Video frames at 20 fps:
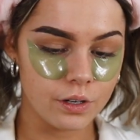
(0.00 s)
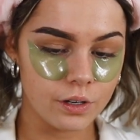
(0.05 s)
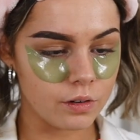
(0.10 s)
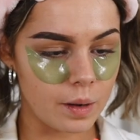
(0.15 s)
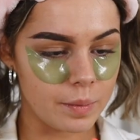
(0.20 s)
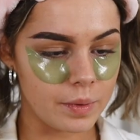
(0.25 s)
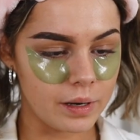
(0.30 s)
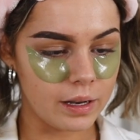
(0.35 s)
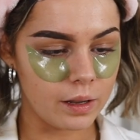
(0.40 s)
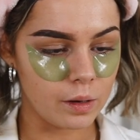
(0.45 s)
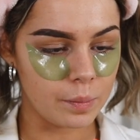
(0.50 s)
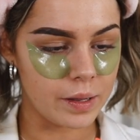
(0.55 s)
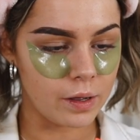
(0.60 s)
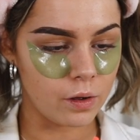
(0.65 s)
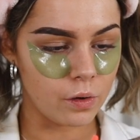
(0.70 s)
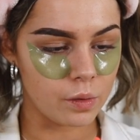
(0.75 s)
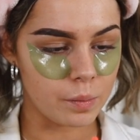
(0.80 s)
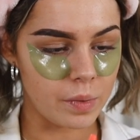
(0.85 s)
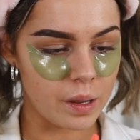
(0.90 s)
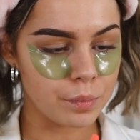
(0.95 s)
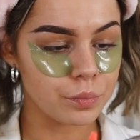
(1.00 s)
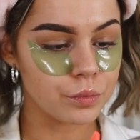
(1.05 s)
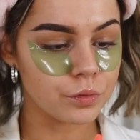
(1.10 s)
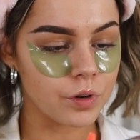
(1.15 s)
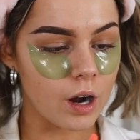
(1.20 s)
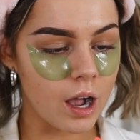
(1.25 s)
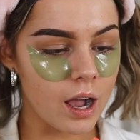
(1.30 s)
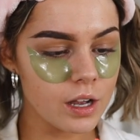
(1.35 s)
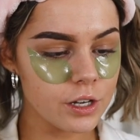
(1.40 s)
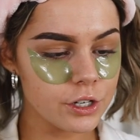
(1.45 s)
Grab a little bit on my
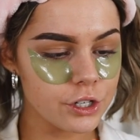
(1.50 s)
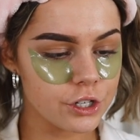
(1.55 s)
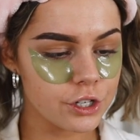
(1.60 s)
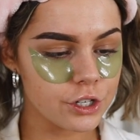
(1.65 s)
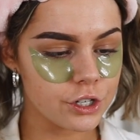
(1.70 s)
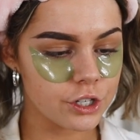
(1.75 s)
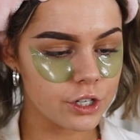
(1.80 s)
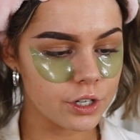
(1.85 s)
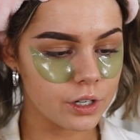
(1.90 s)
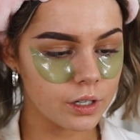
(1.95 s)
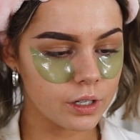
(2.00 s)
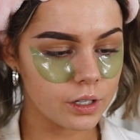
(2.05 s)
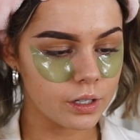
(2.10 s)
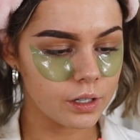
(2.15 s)
brush